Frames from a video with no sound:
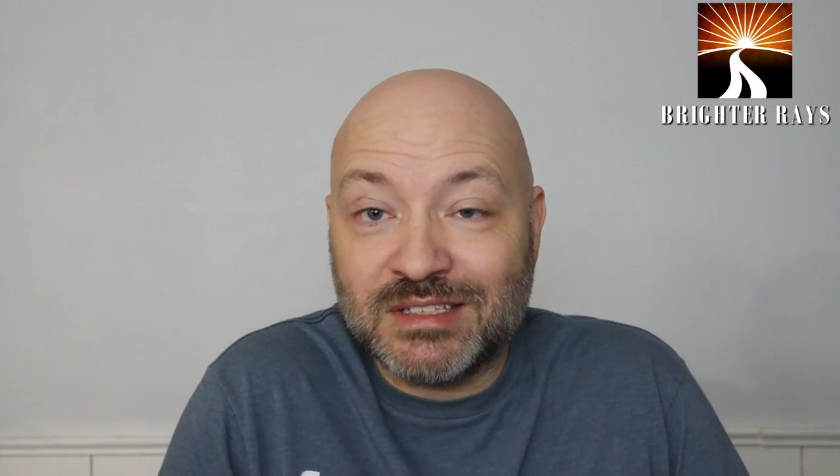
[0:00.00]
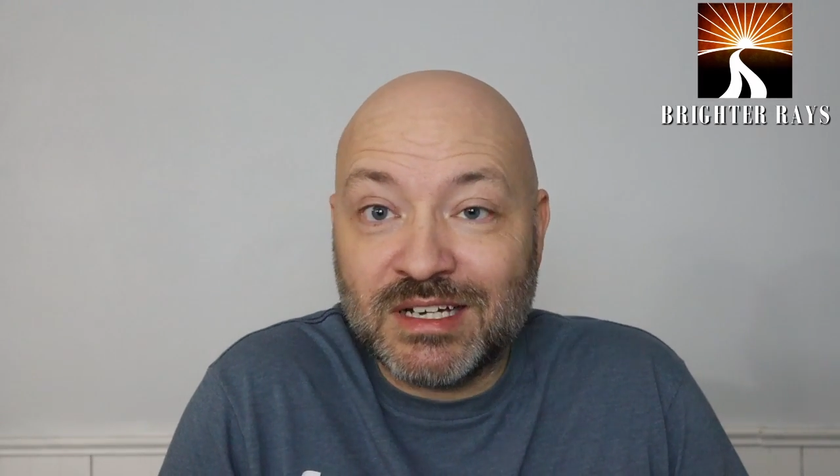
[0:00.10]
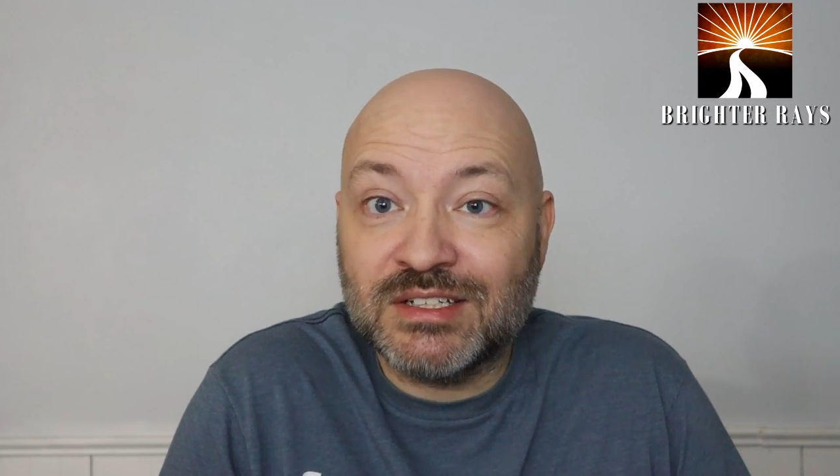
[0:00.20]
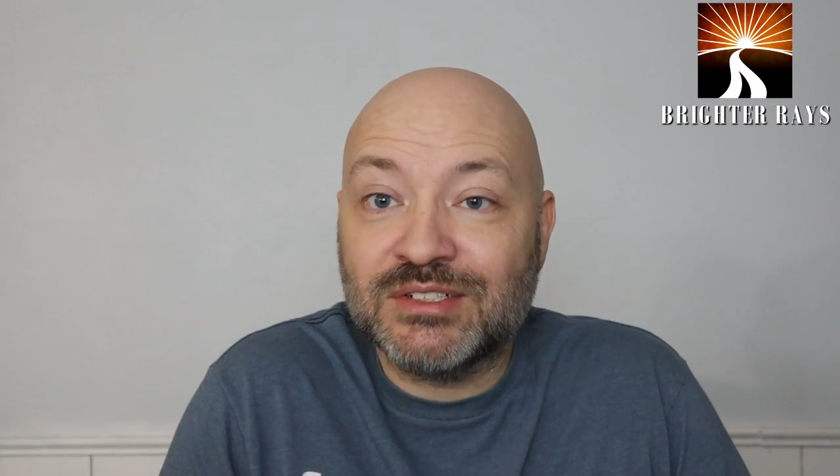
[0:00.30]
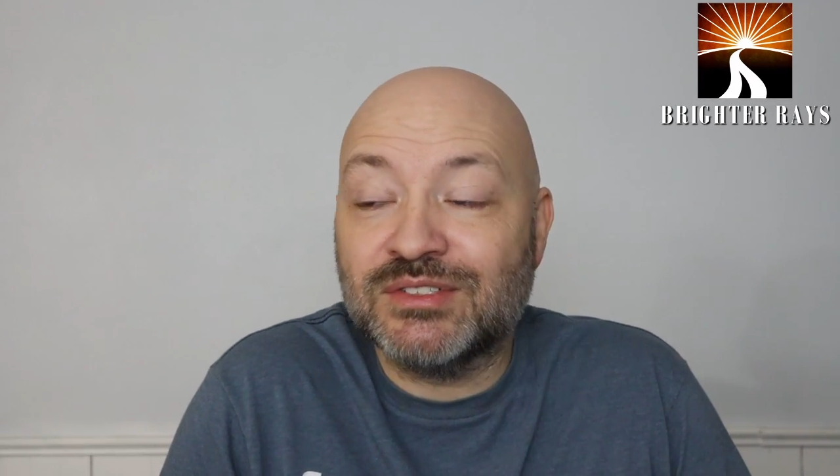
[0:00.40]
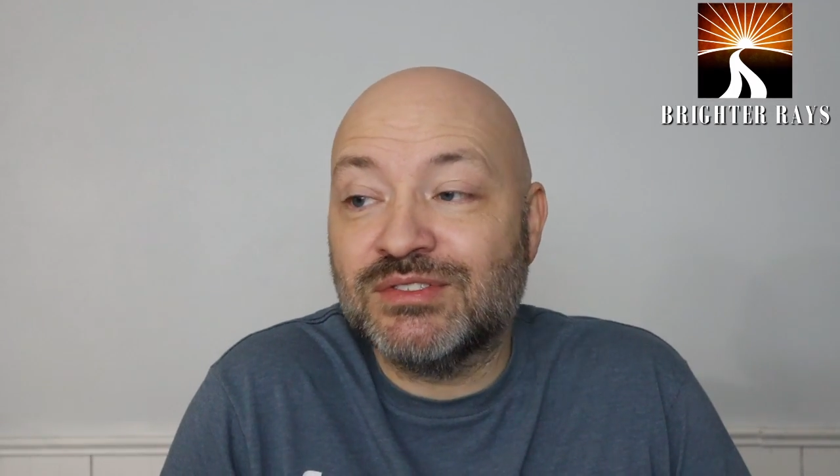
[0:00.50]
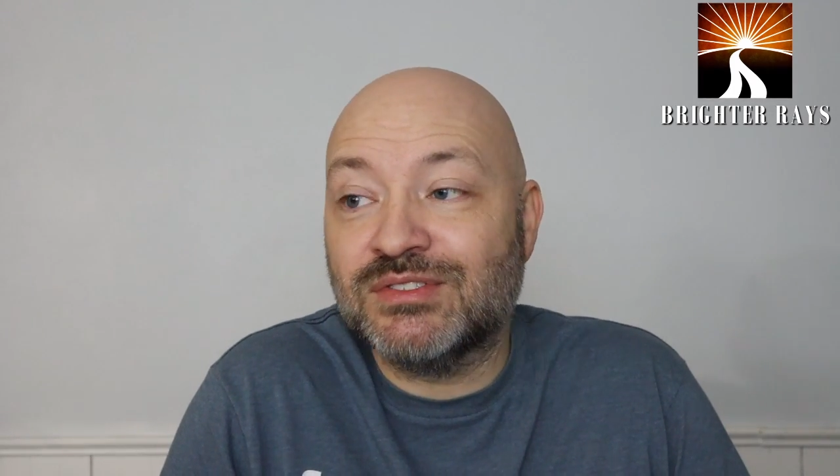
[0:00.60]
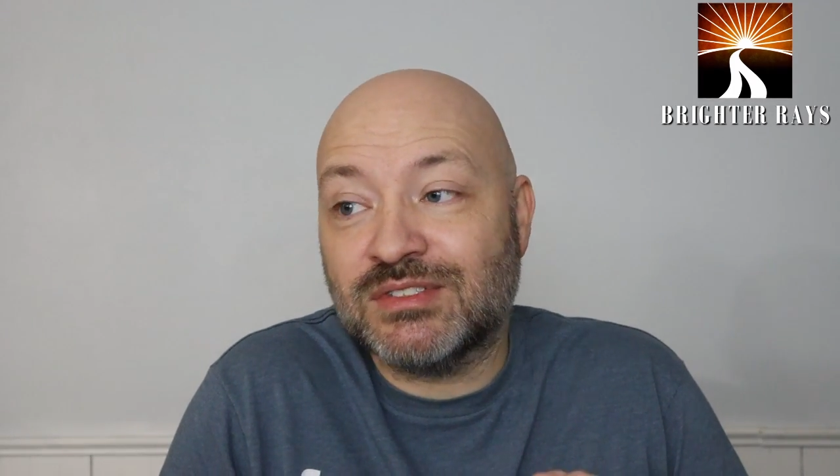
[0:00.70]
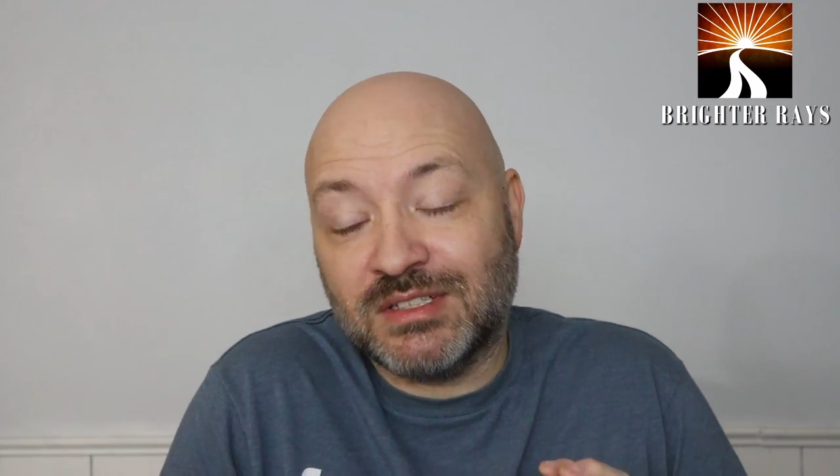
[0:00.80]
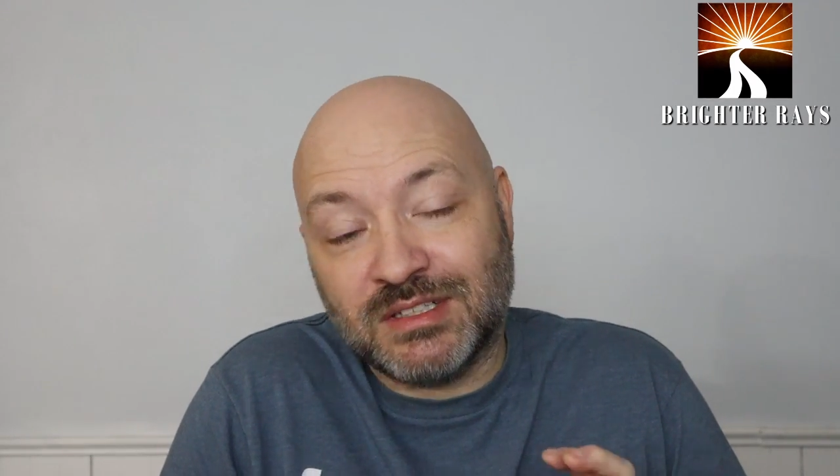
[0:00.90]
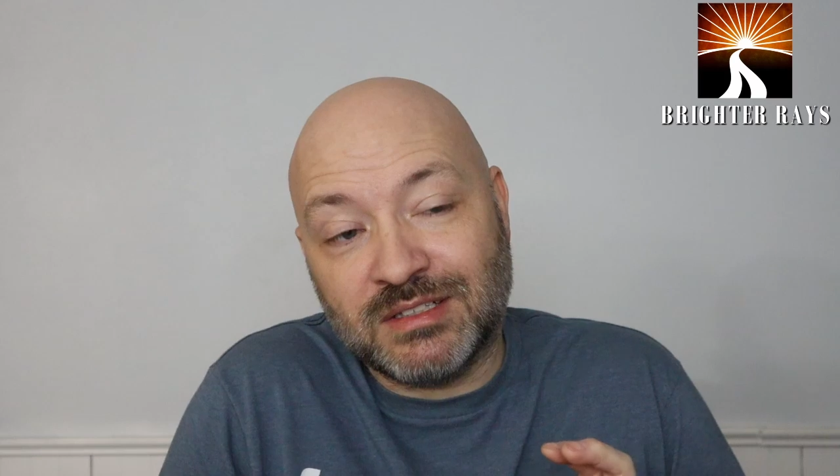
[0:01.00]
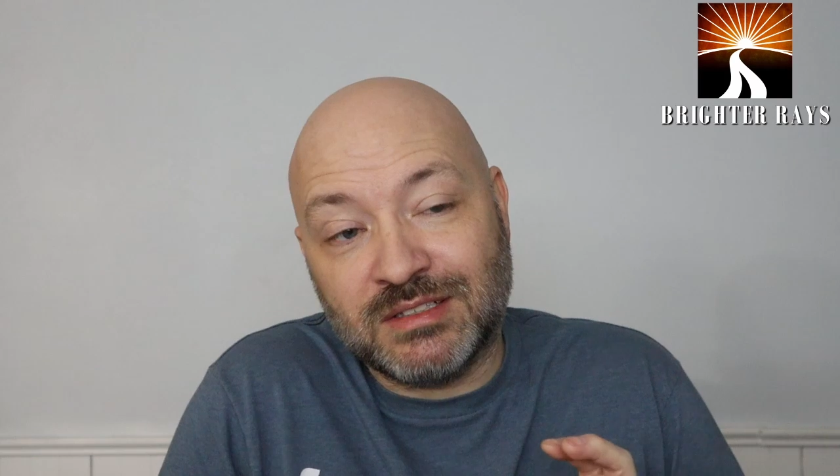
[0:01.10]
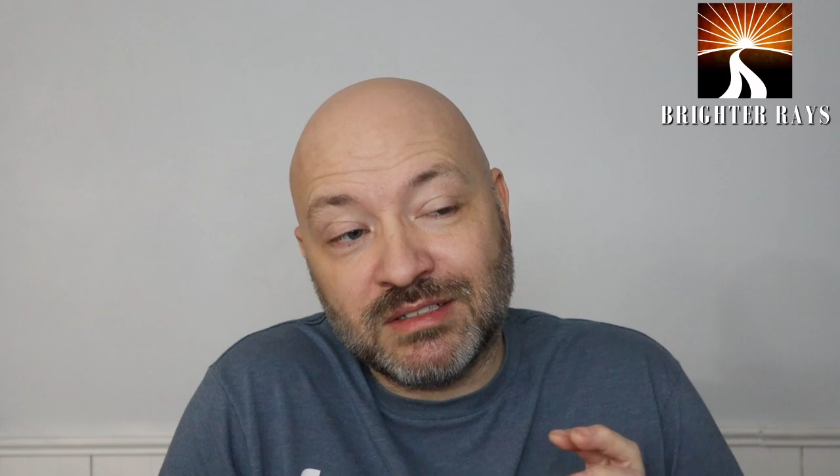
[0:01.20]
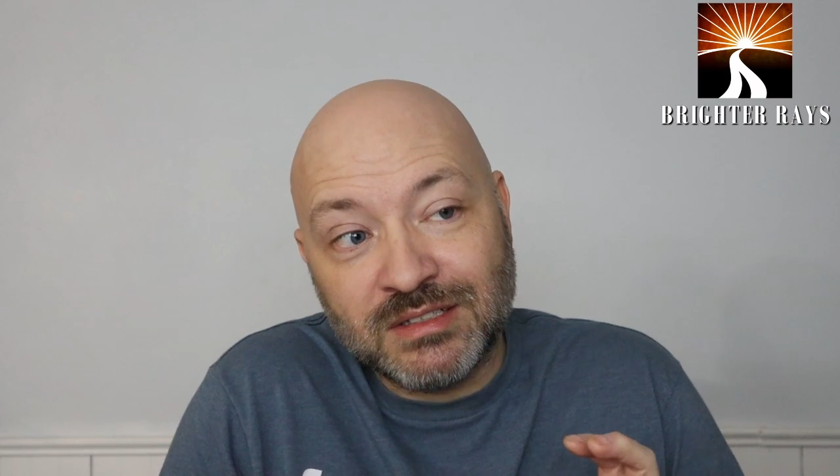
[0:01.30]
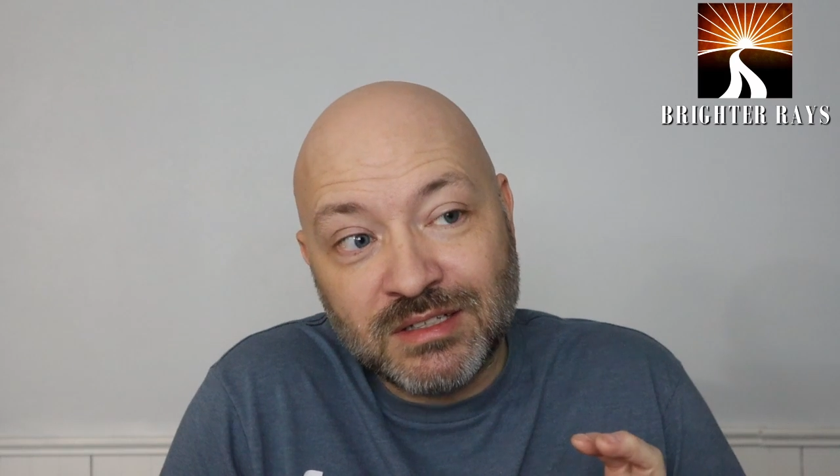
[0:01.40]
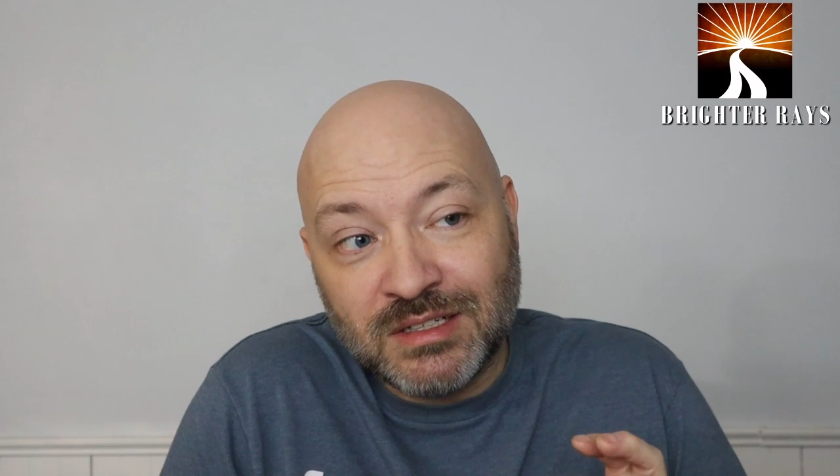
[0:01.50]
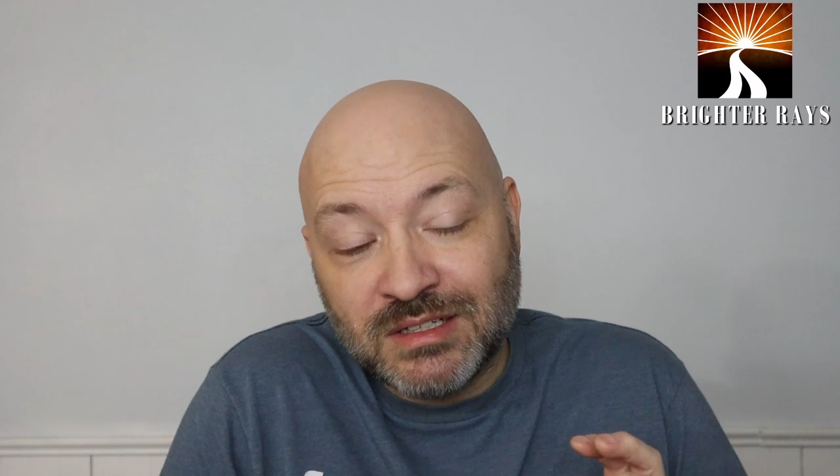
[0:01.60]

liars and